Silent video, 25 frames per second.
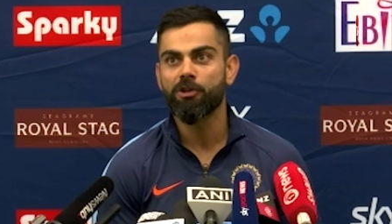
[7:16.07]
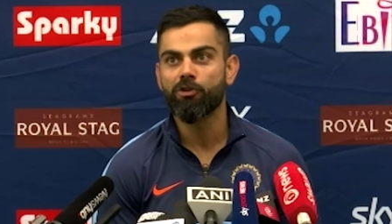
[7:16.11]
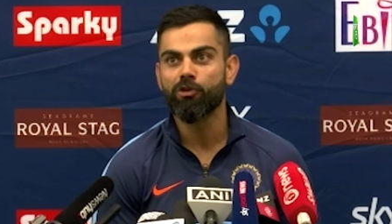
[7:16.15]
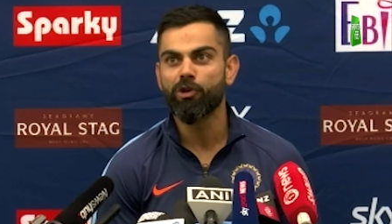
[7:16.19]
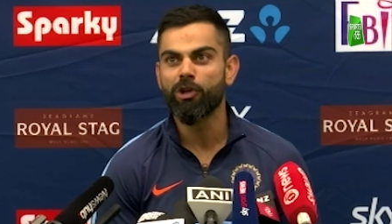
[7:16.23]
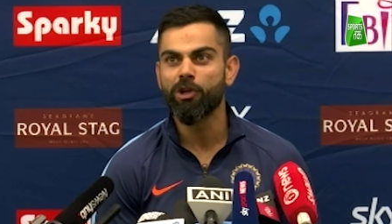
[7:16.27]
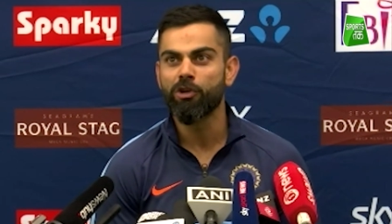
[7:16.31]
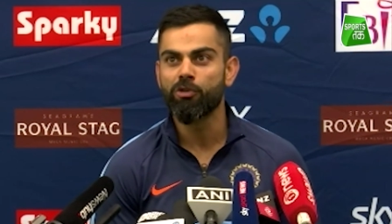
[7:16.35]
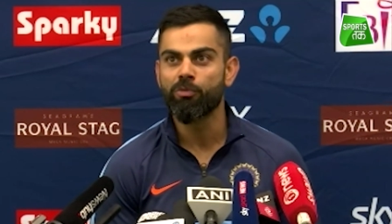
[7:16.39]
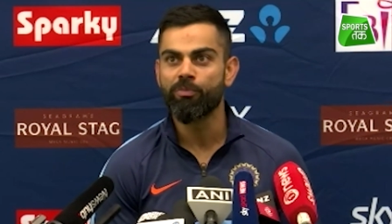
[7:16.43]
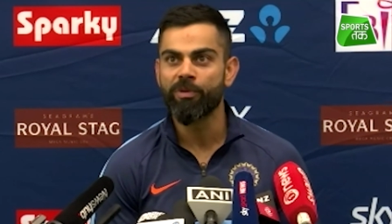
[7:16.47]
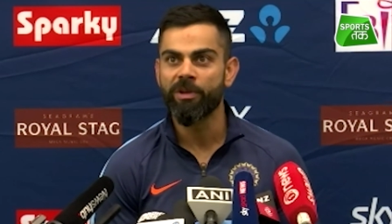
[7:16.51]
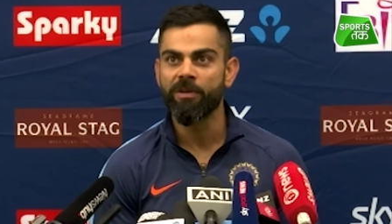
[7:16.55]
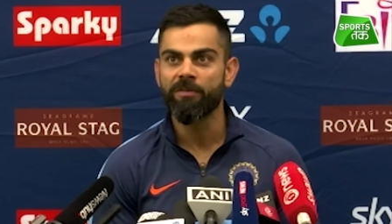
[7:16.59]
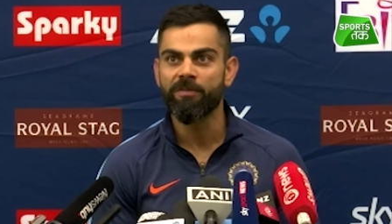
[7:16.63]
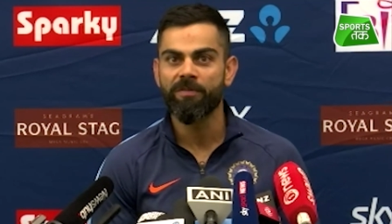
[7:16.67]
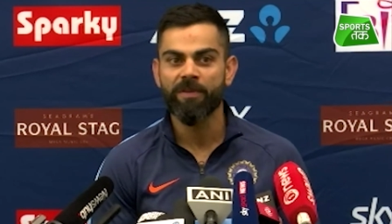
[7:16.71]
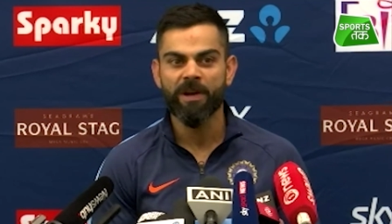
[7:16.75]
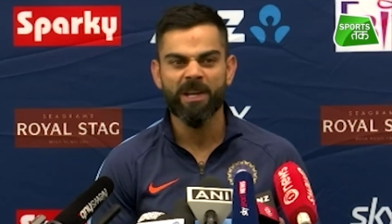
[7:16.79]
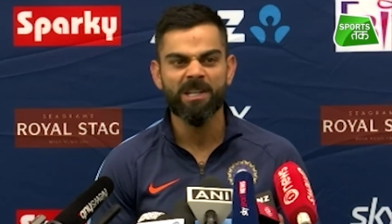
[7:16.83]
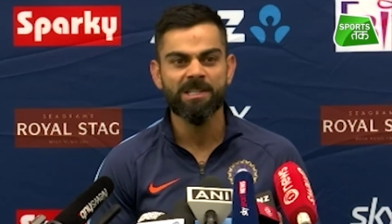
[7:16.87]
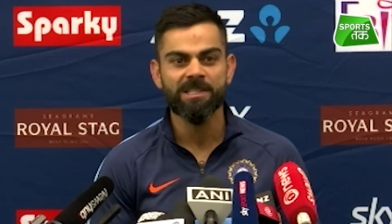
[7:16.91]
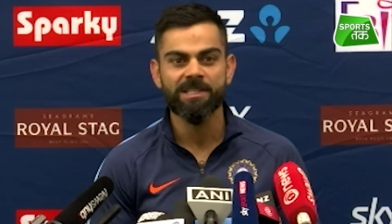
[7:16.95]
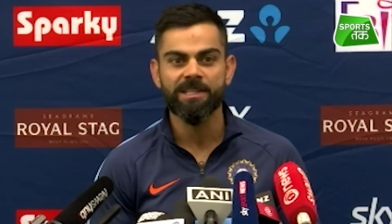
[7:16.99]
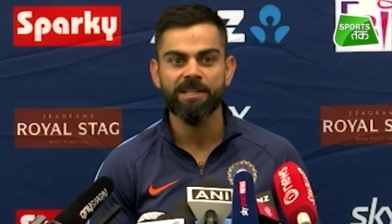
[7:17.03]
you need to be
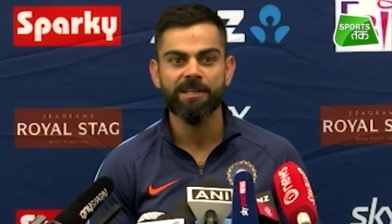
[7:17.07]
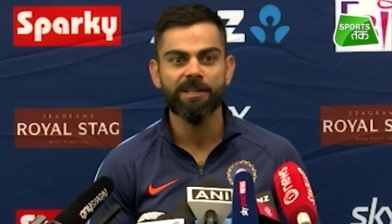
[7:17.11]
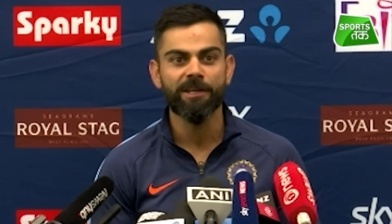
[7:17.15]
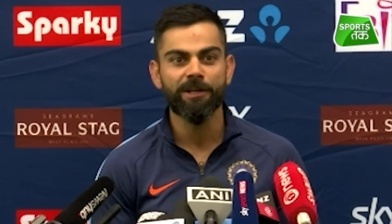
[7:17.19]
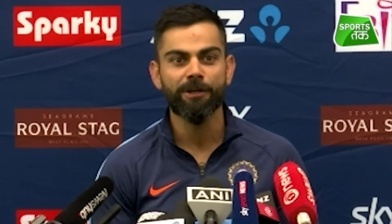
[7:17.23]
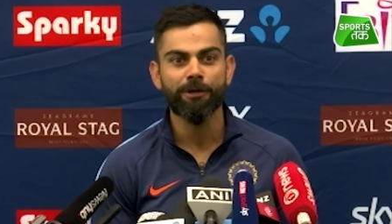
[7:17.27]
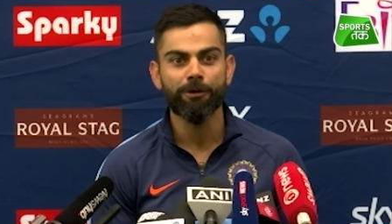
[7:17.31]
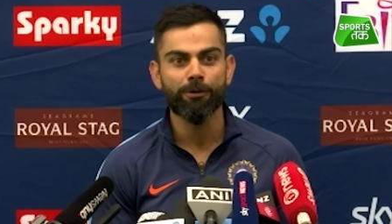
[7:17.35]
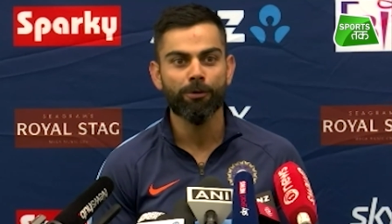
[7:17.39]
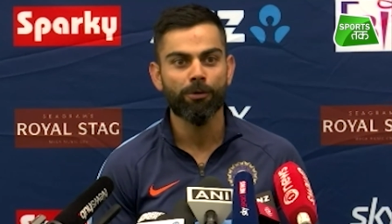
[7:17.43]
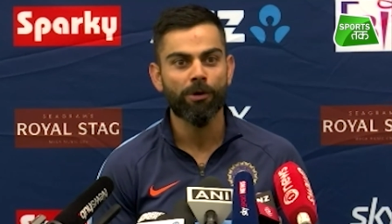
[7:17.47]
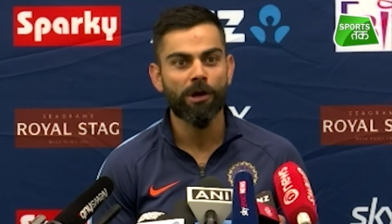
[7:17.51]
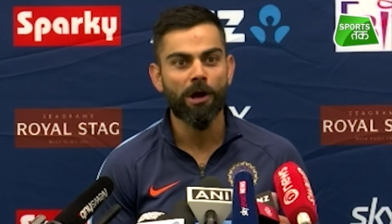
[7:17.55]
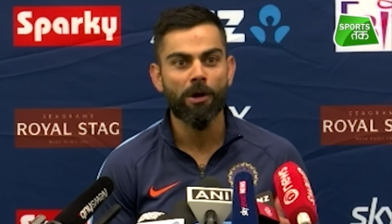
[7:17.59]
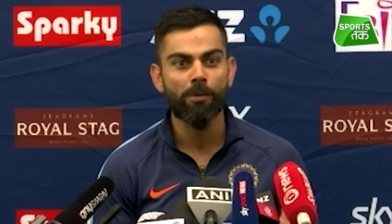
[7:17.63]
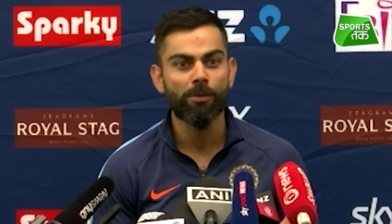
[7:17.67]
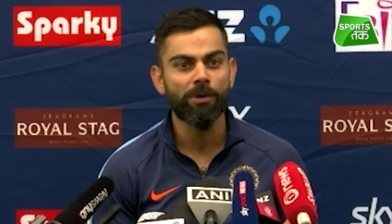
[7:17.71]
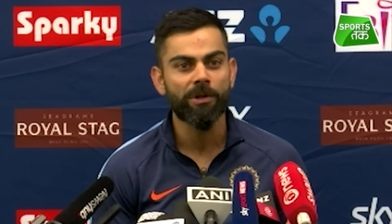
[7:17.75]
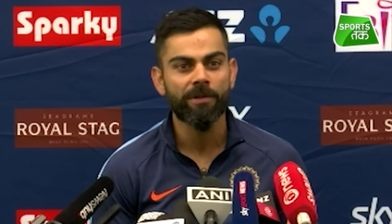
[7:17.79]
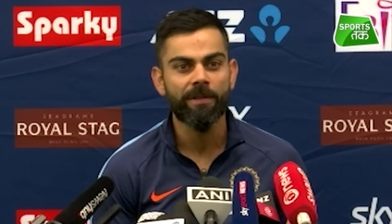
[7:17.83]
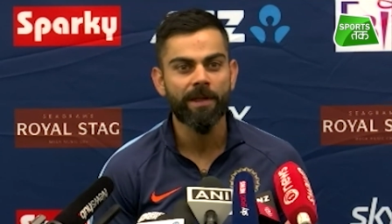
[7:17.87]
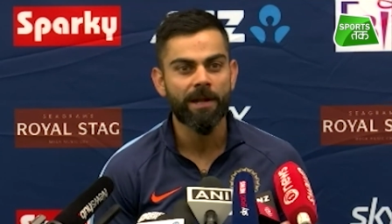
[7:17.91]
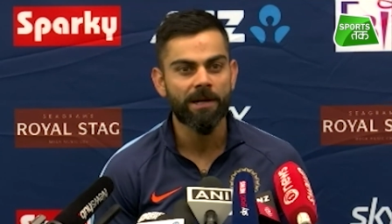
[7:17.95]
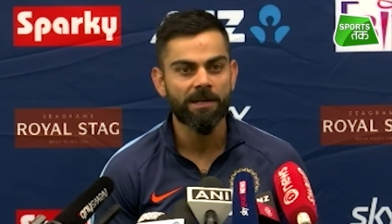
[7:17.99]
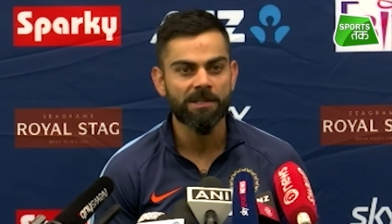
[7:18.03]
feisty and
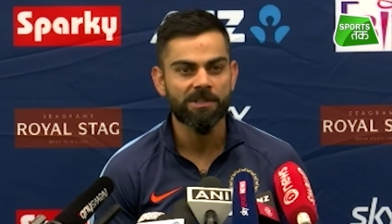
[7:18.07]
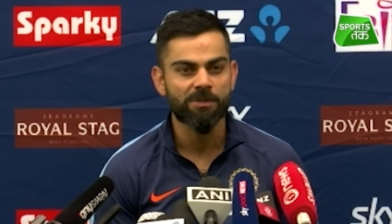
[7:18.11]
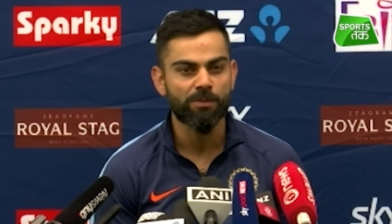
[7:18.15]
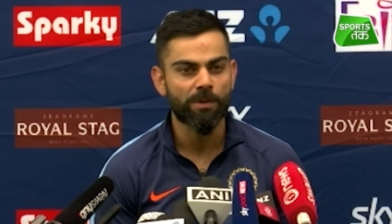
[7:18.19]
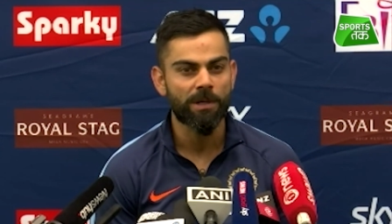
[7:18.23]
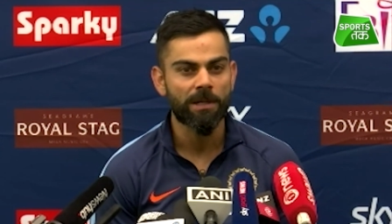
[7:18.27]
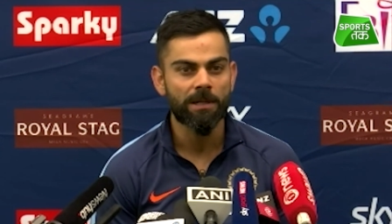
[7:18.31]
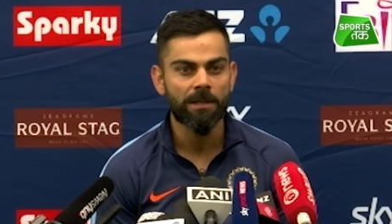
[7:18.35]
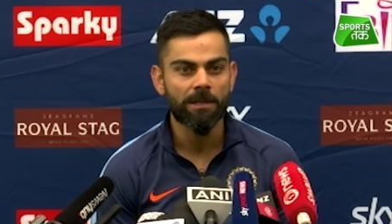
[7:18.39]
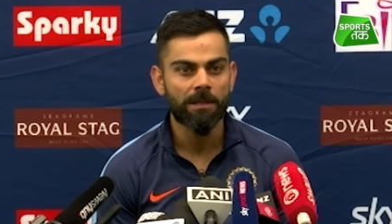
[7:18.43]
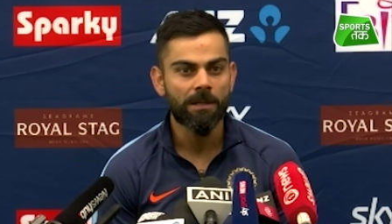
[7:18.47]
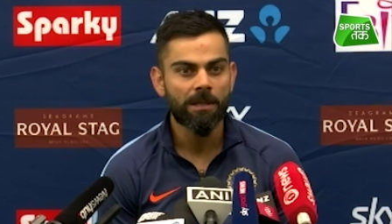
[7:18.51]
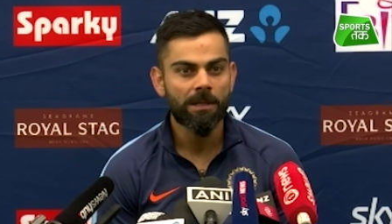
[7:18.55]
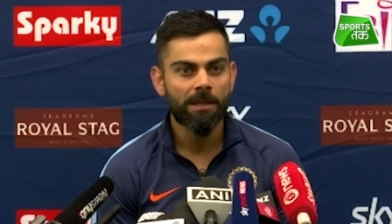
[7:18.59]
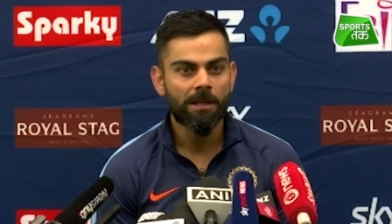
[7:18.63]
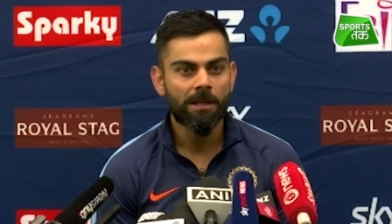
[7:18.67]
counter that as well